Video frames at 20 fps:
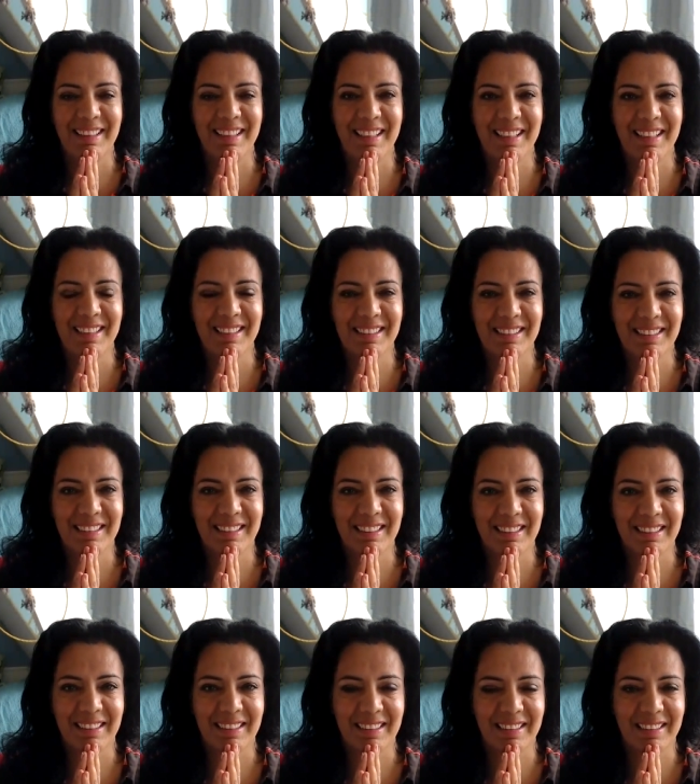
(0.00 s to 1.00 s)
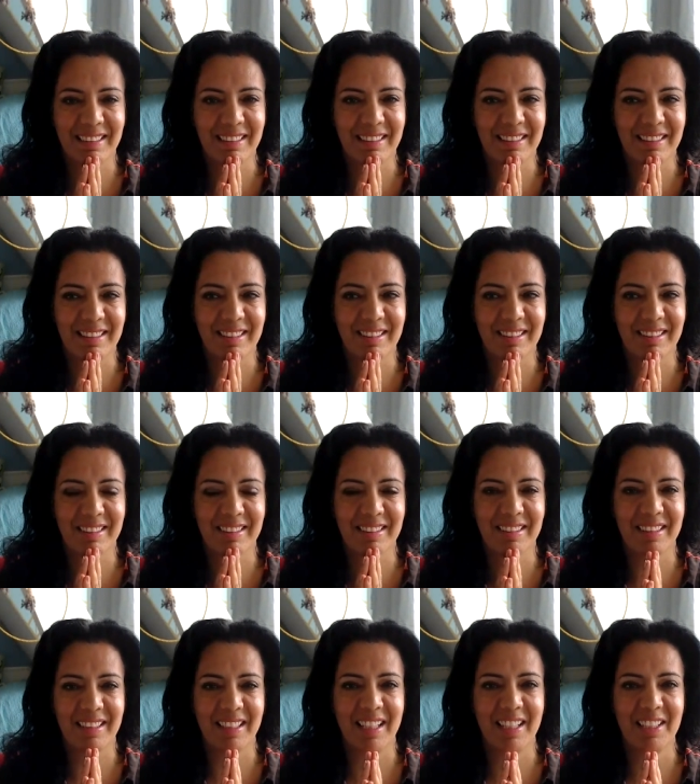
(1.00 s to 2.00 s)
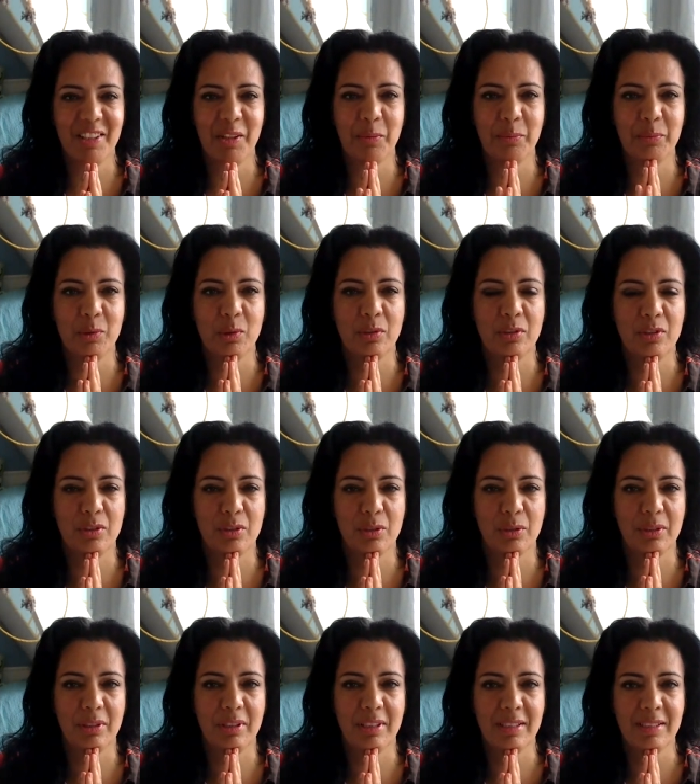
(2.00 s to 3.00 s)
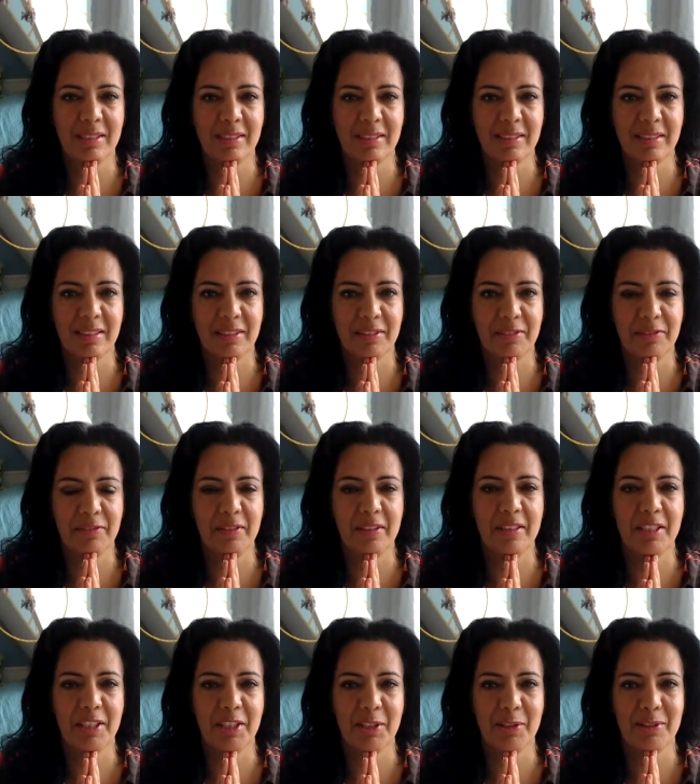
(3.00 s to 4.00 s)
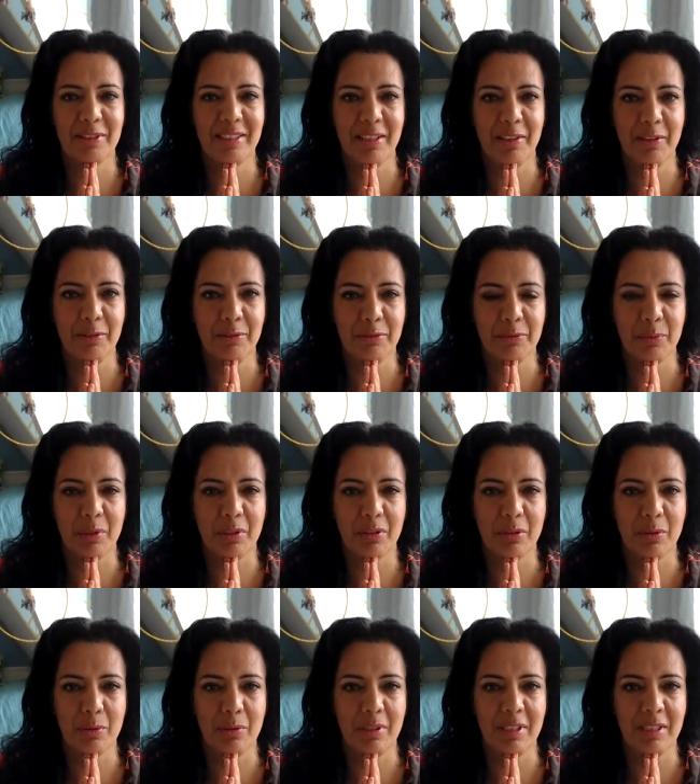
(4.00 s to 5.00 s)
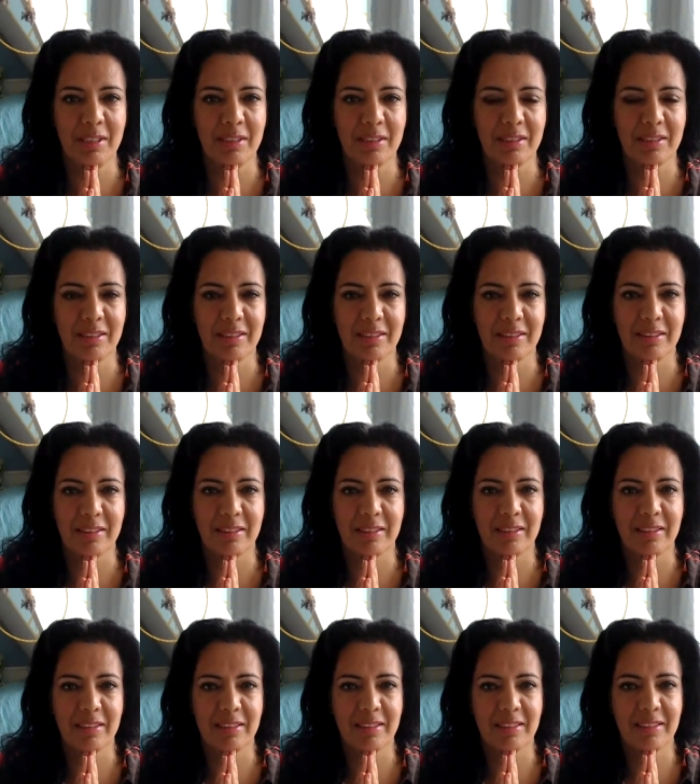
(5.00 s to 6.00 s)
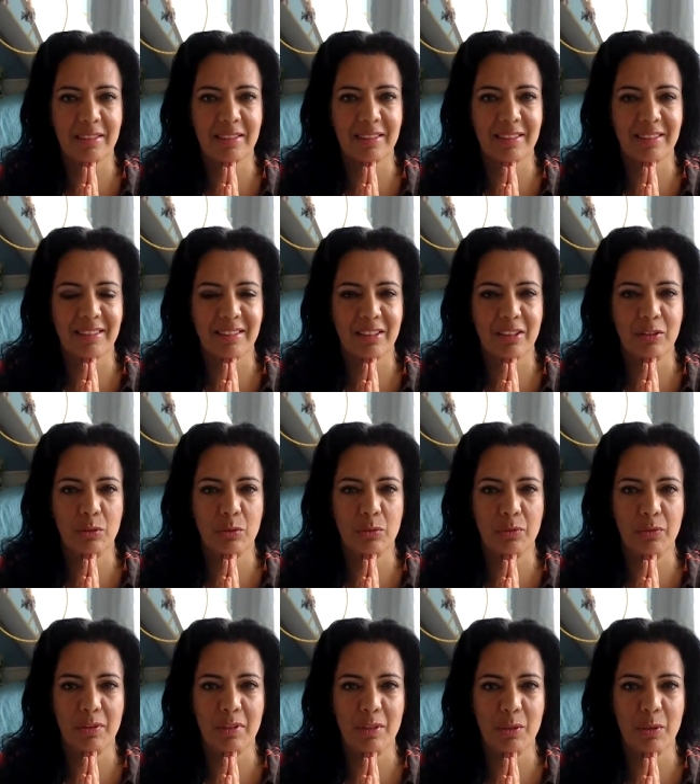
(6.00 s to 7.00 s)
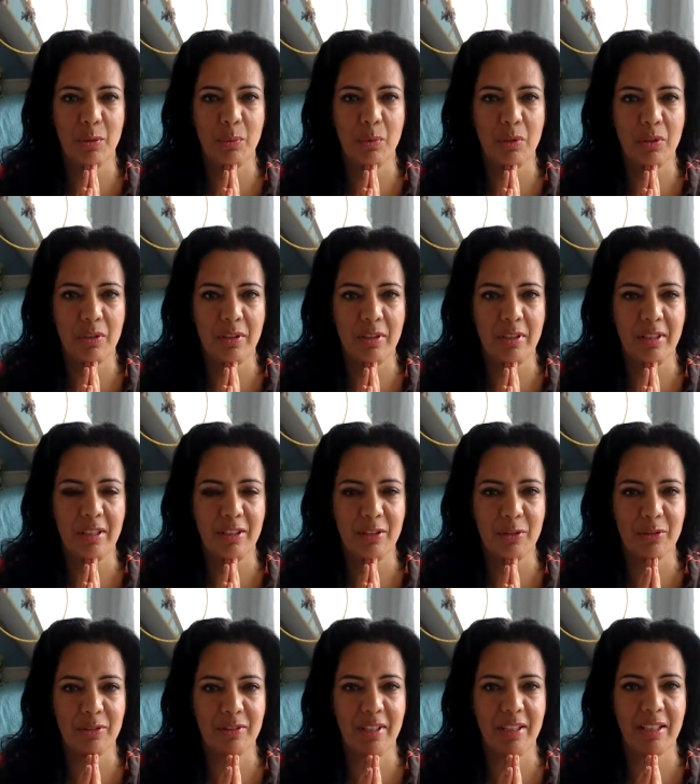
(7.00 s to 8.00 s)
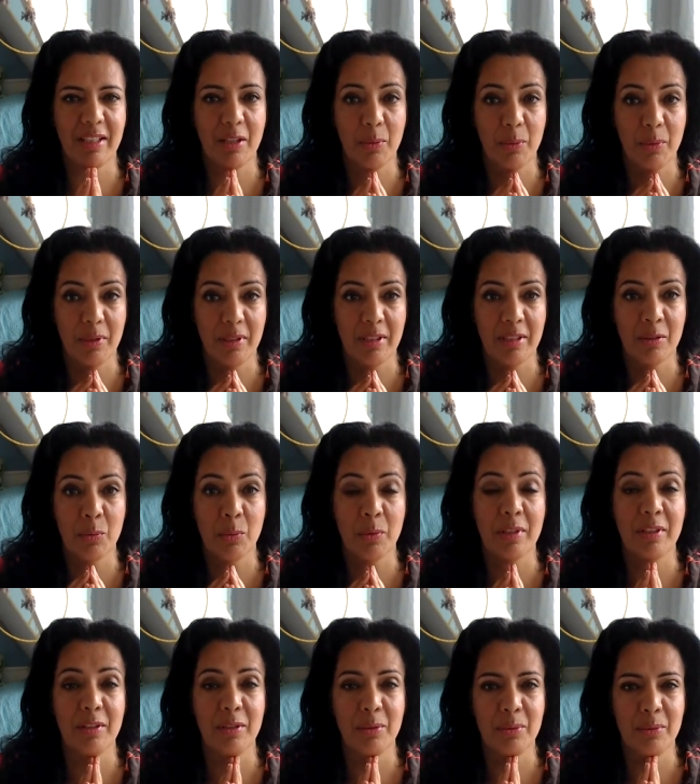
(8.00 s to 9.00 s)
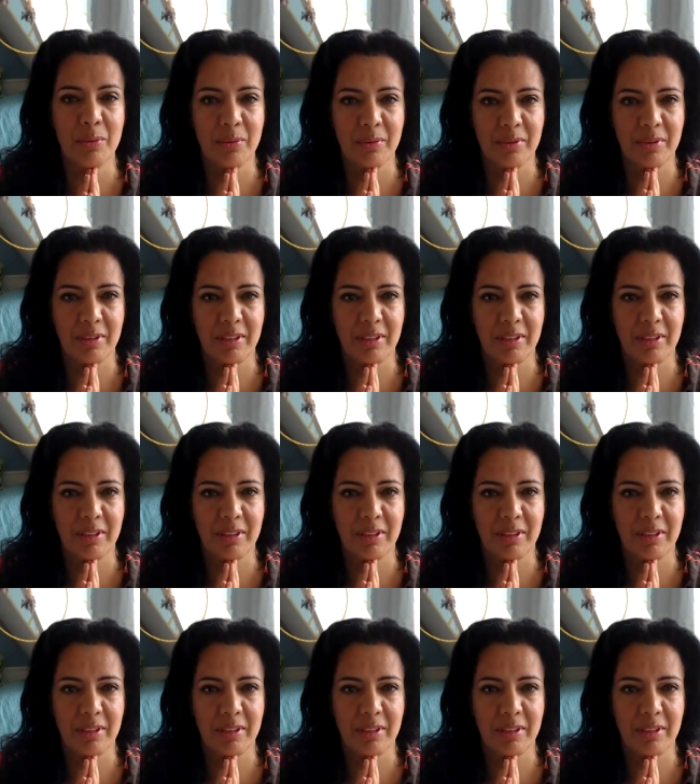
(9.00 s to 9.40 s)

Yes. I hope you enjoyed this, feeding yourself with goodness. You feel you're worthy and you're taking with it with you.